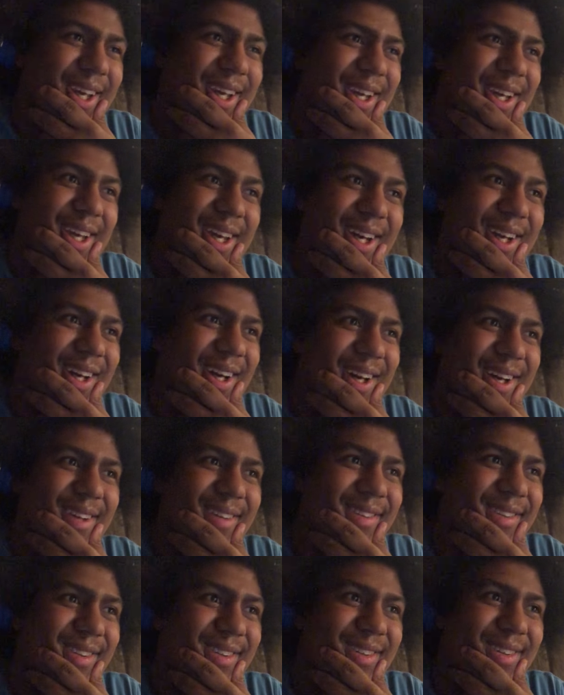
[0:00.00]
yeah,
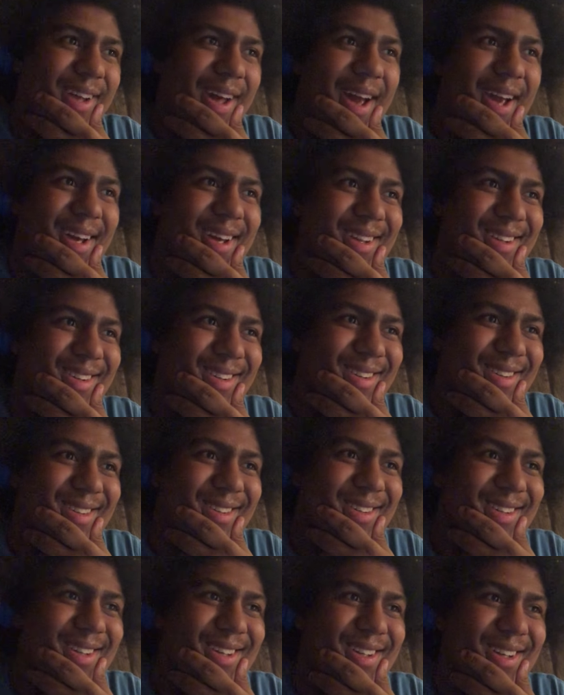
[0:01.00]
guys, I guess this
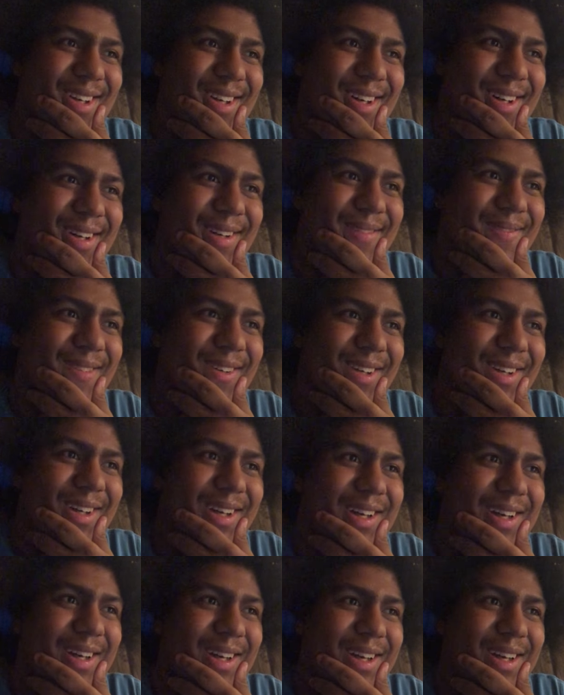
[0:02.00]
is it. Uh,
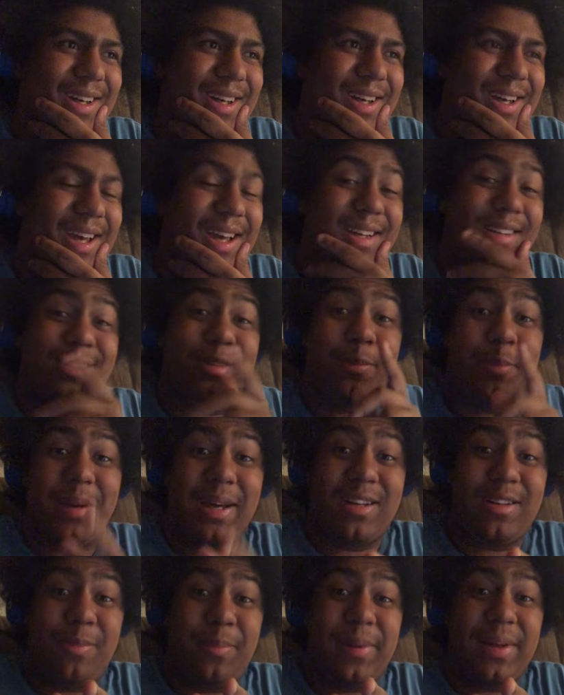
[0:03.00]

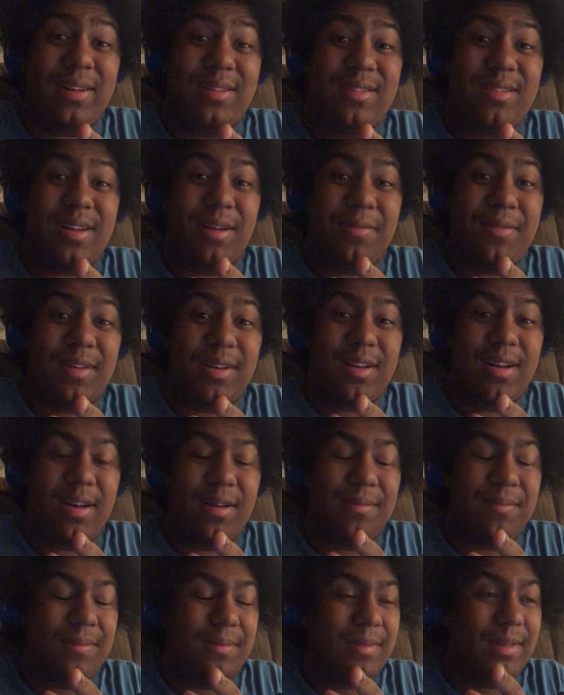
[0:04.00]
expect big stuff to come
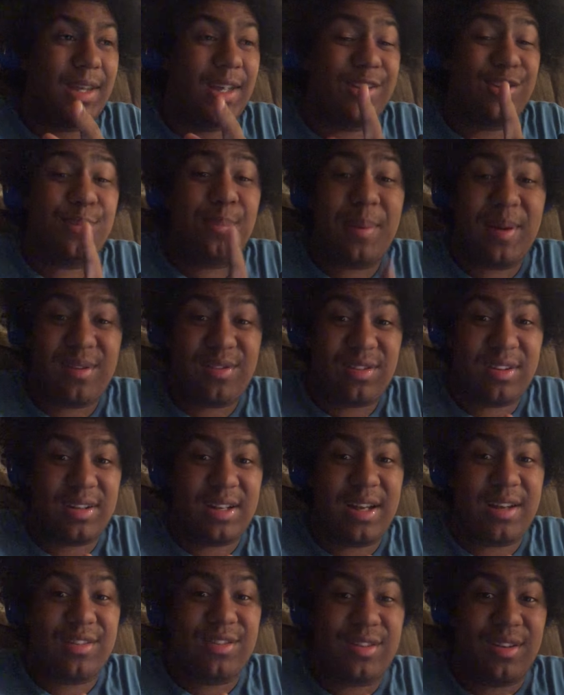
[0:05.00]
especially
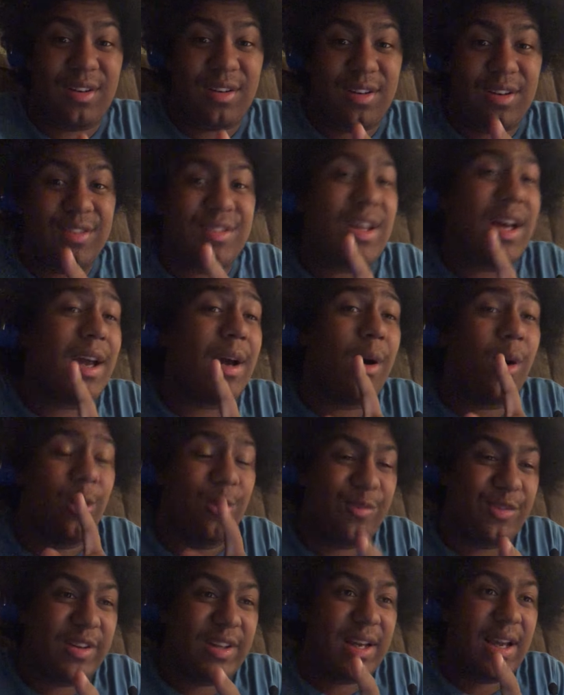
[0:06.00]
next year because I
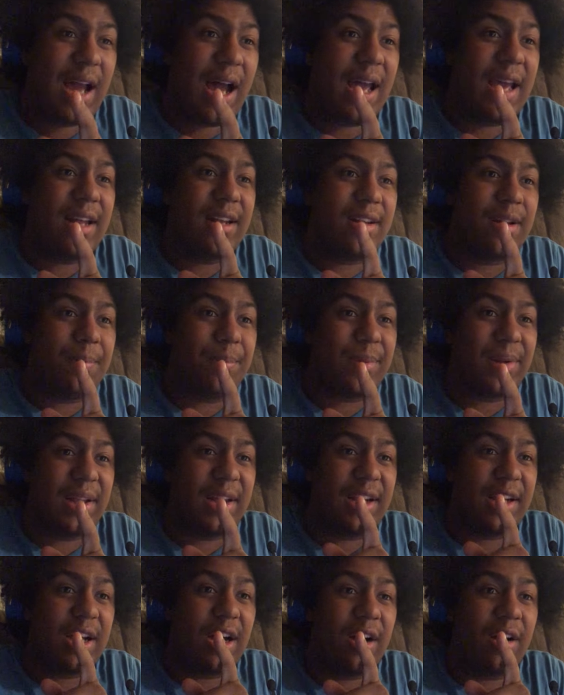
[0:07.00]
hopefully I end up
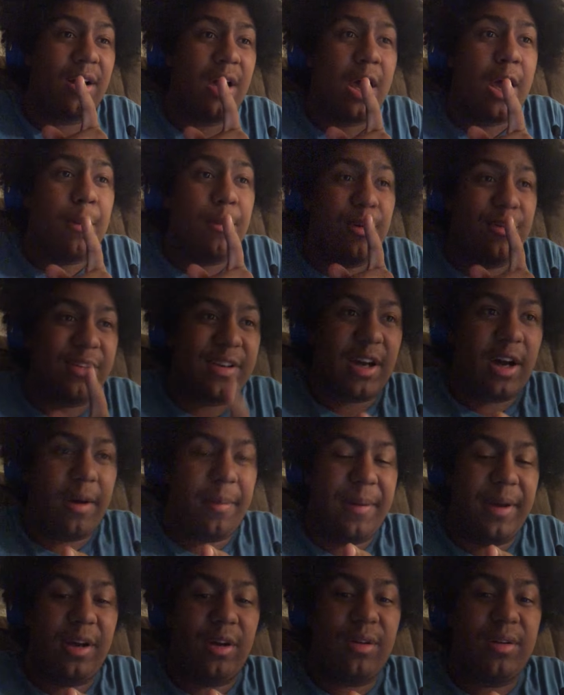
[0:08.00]
planning on moving out on
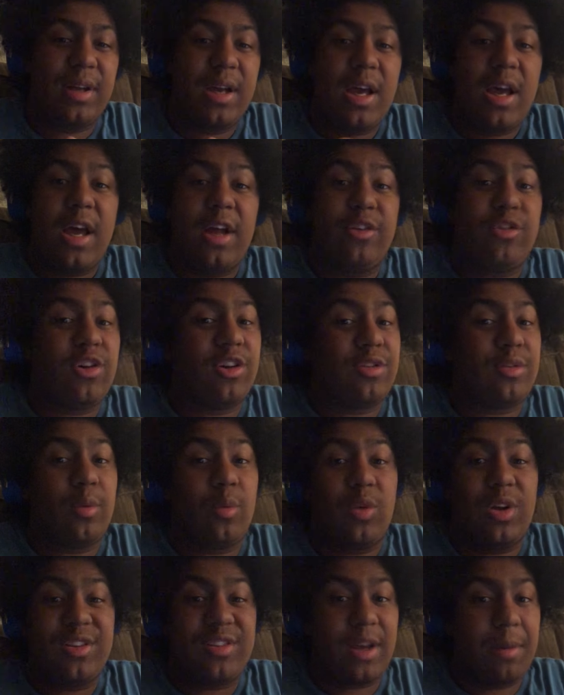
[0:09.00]
my own. And trust me,
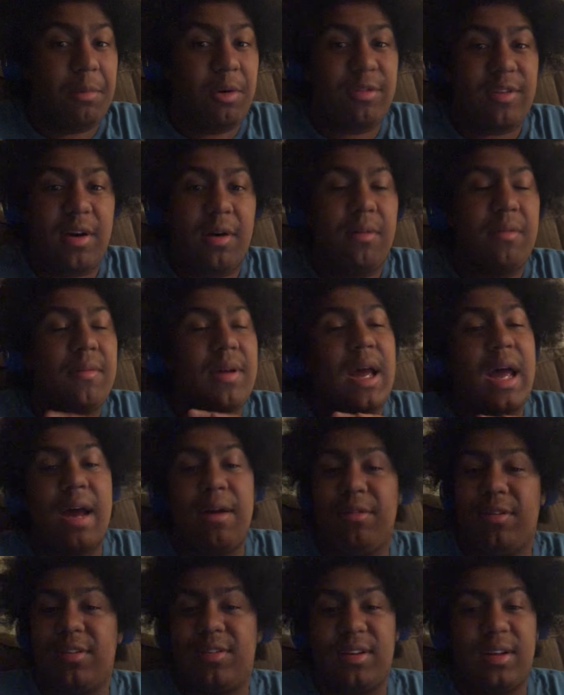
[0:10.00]
once I move out,
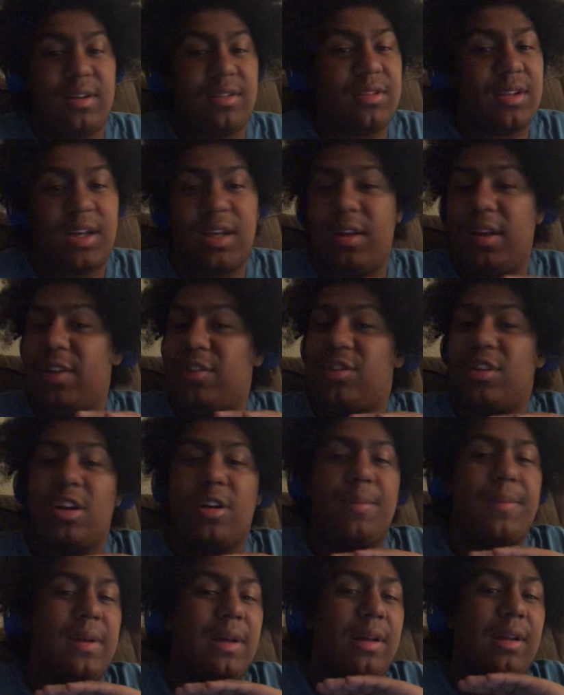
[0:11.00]
everything it's gonna
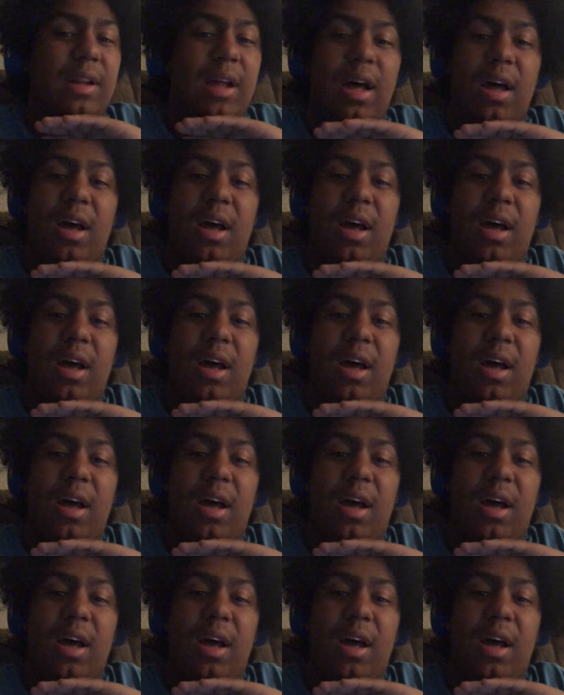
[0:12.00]
be